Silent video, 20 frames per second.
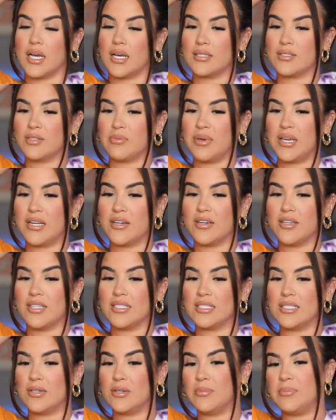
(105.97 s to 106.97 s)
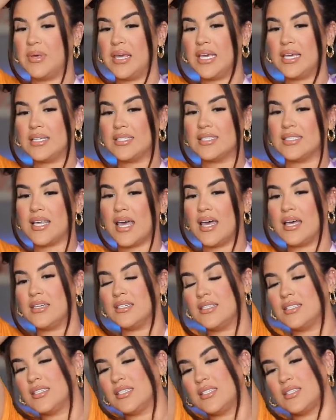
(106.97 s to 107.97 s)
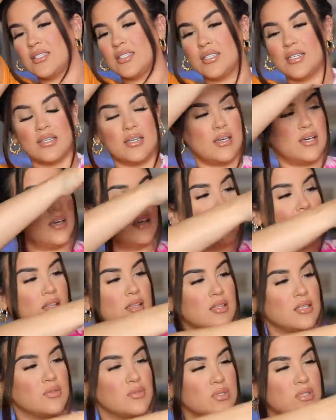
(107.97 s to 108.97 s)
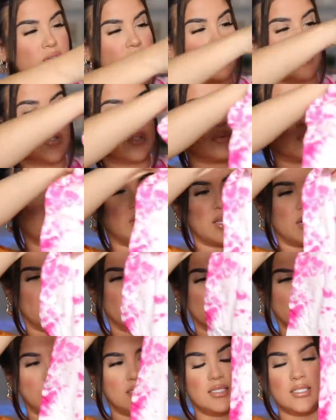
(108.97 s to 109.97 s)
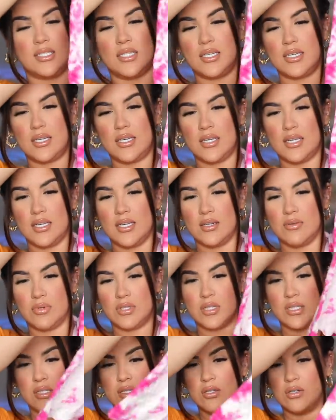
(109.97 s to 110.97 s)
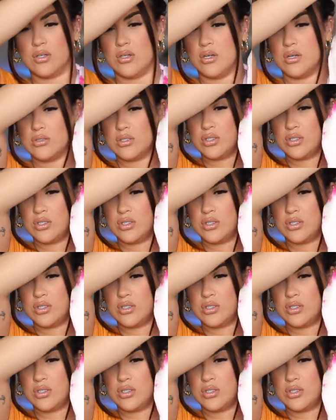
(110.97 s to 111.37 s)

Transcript: Also made her this little pink set this was the first one that I did with the little